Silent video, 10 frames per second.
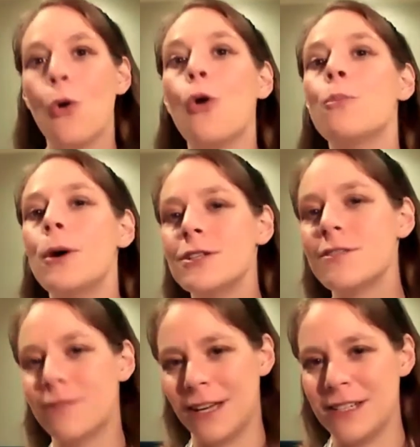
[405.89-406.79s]
or
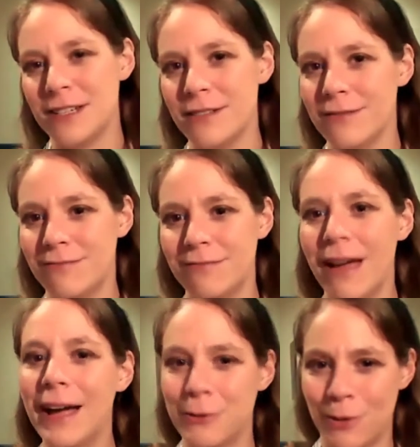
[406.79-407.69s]
motivated
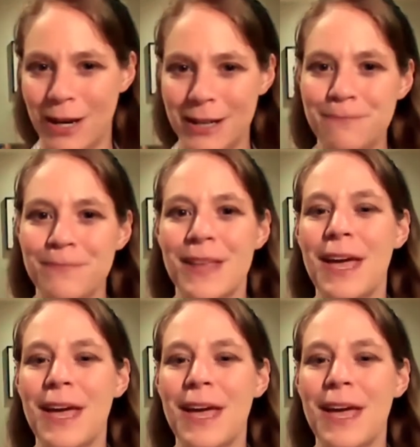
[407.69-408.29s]
and why,